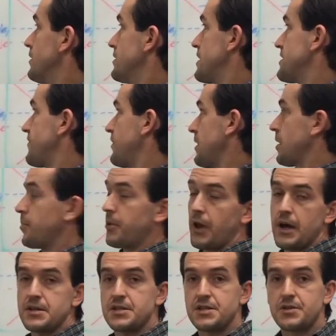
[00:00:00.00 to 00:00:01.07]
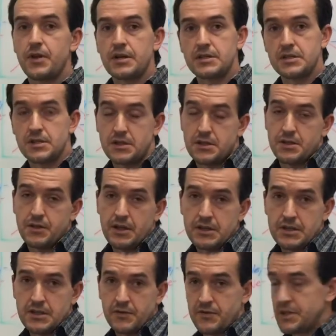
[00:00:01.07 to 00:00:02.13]
definitely applies to 2006 or
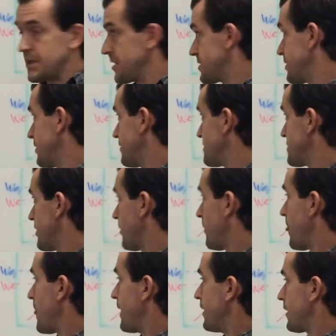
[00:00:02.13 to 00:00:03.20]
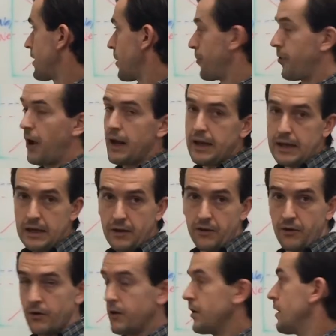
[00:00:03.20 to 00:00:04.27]
2017 too. So it could apply to
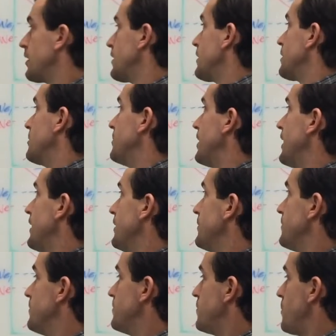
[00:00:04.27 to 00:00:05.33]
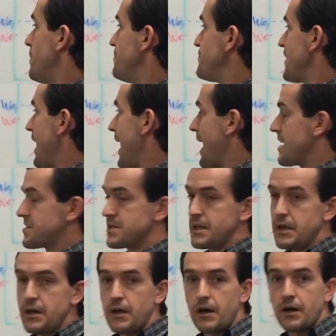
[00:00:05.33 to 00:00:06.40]
either. But as
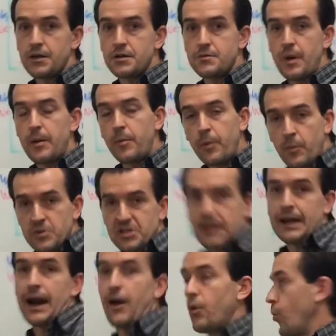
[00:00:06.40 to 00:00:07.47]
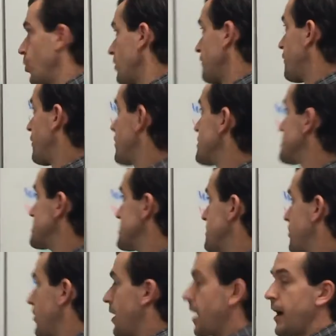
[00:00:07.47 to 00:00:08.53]
the baby boomers are getting out of the workforce, the
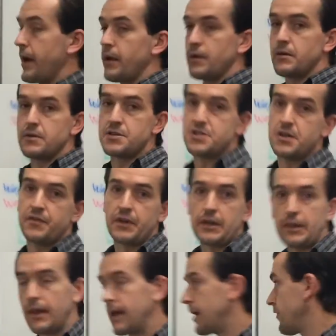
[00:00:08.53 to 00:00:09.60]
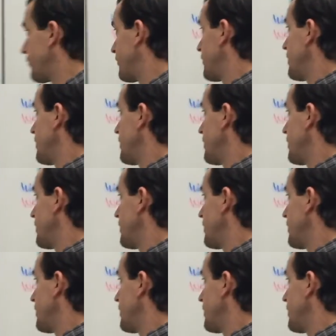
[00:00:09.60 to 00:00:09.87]
supply is shifting left,